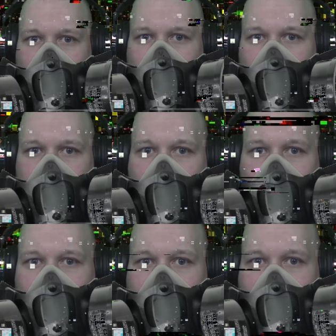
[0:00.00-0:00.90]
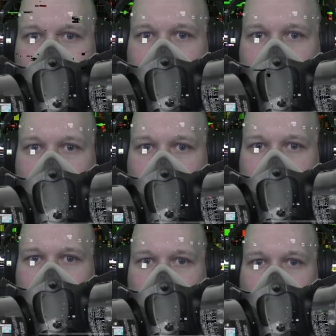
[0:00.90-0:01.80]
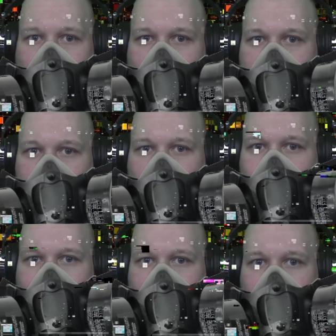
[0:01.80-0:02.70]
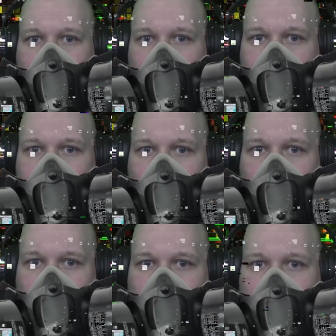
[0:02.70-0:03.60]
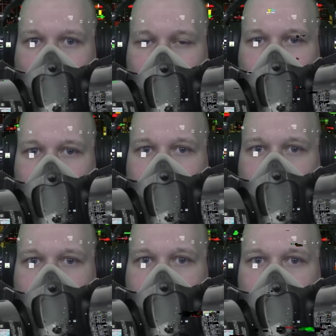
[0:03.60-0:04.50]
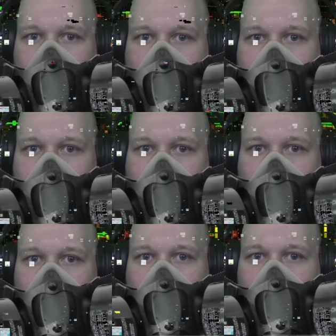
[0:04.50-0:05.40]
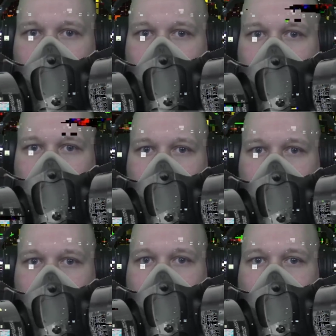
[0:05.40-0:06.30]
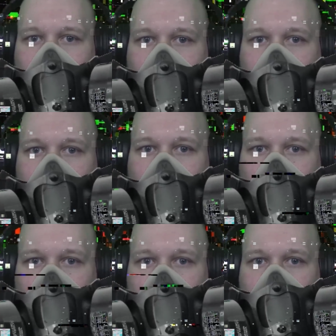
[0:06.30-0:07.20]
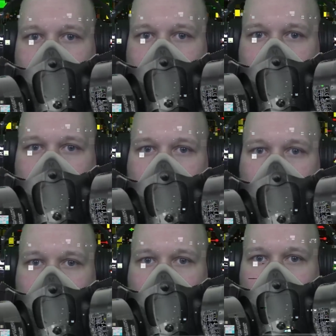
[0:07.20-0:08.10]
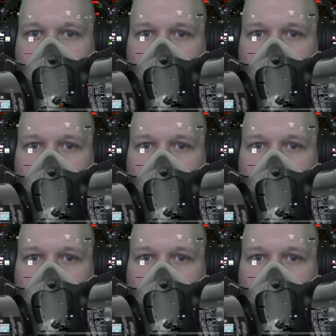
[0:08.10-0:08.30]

You can't use it. You have to abandon crypto. Stop trading crypto. Tom, can you hear me? Hello?